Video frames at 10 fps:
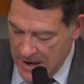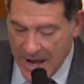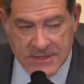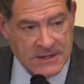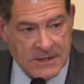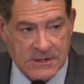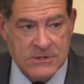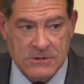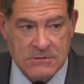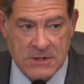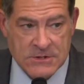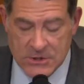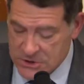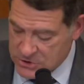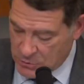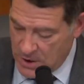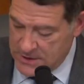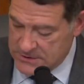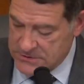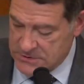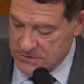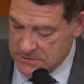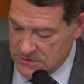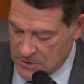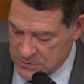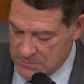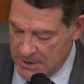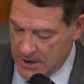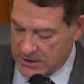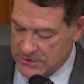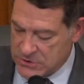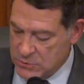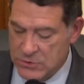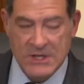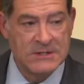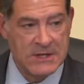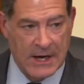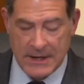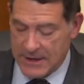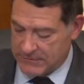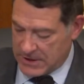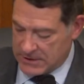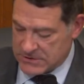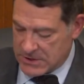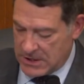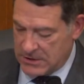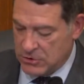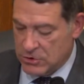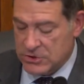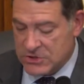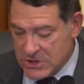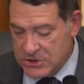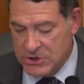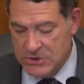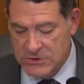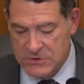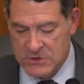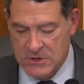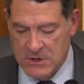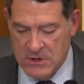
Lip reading: I think, is a disgrace to those Americans who did die in Afghanistan, and your decisions